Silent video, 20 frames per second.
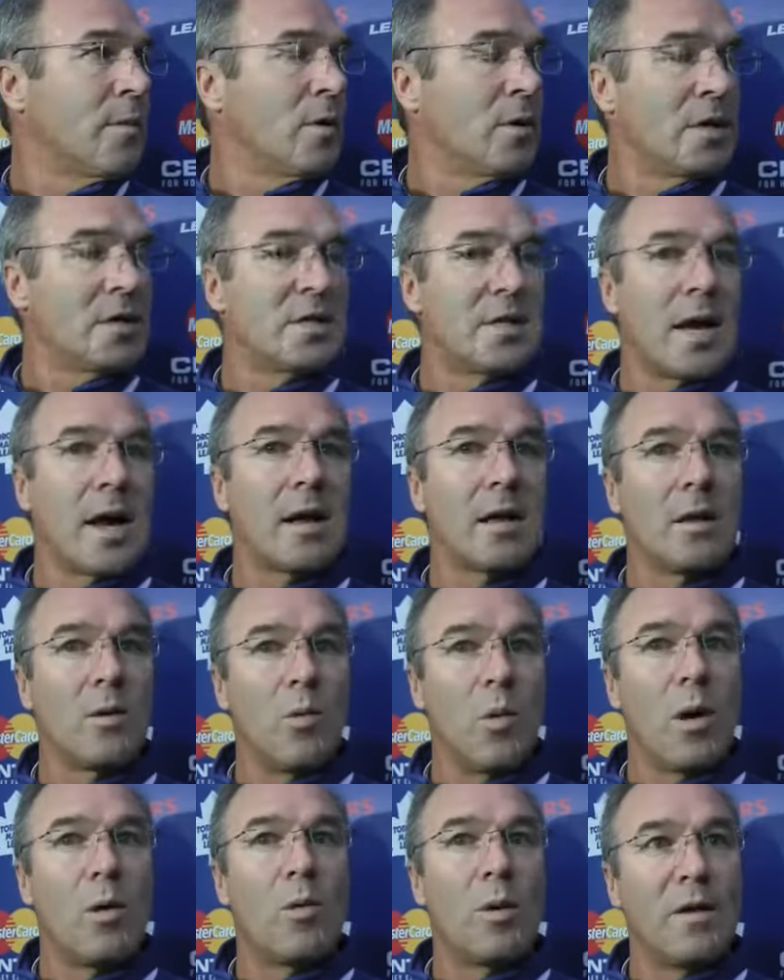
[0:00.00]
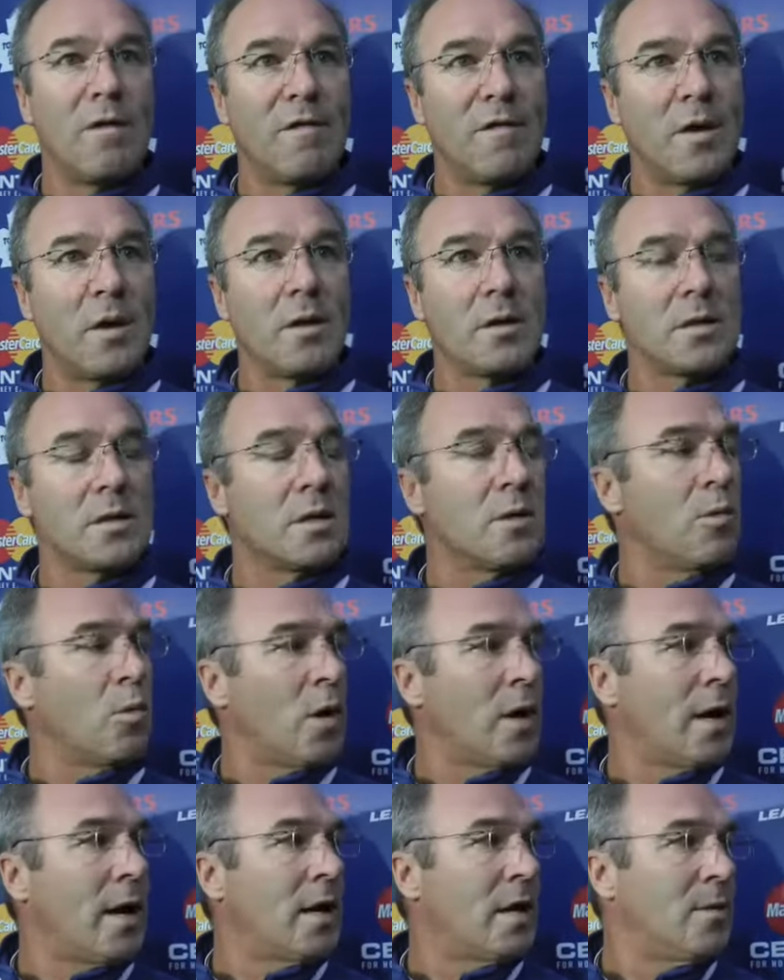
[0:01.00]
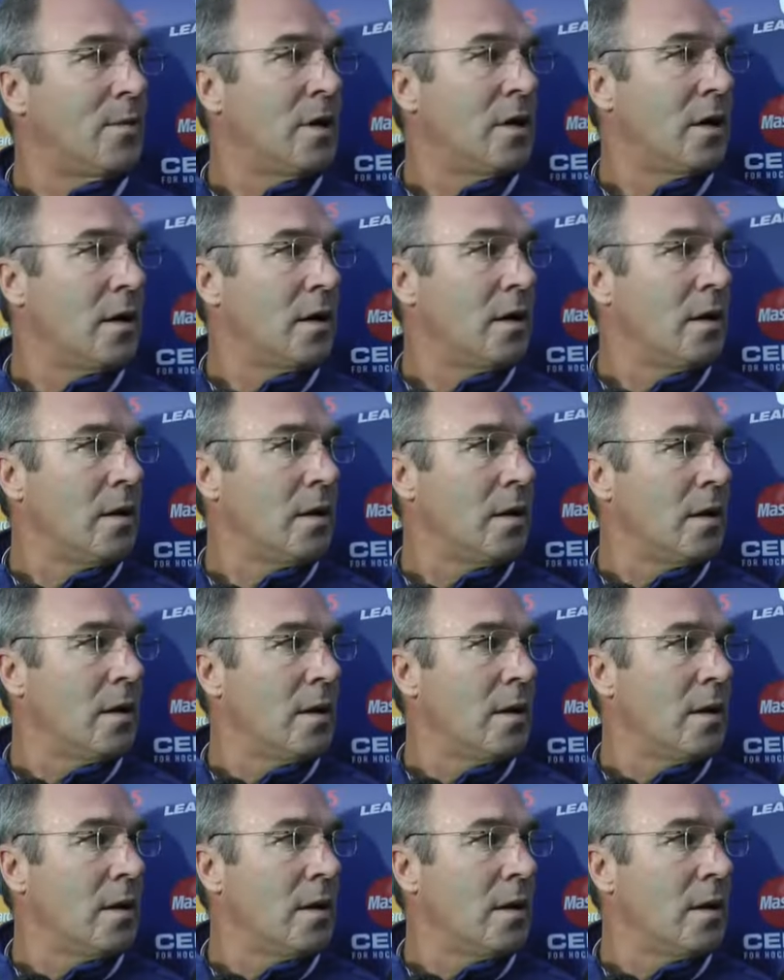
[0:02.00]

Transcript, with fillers: about exactly what we felt and what had to be done.